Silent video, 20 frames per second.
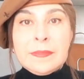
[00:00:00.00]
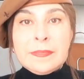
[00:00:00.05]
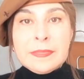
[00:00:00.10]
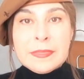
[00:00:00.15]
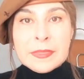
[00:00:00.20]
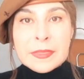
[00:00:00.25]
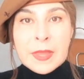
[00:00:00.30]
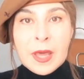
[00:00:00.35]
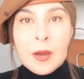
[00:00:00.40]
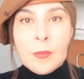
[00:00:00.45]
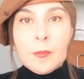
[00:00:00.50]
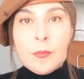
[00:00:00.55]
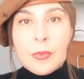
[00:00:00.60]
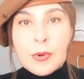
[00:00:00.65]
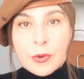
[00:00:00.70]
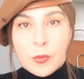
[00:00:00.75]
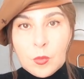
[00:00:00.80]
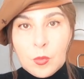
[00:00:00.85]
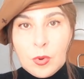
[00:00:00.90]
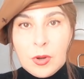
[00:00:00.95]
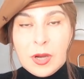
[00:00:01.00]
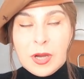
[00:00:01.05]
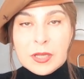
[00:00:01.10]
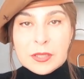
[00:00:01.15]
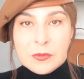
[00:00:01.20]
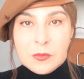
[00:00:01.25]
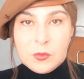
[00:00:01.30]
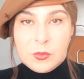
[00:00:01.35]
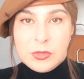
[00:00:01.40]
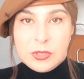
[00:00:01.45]
number
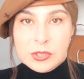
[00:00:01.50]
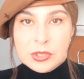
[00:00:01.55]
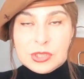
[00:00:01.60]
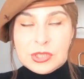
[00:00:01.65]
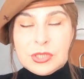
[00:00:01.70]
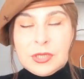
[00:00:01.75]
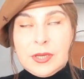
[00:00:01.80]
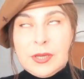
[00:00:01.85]
one wish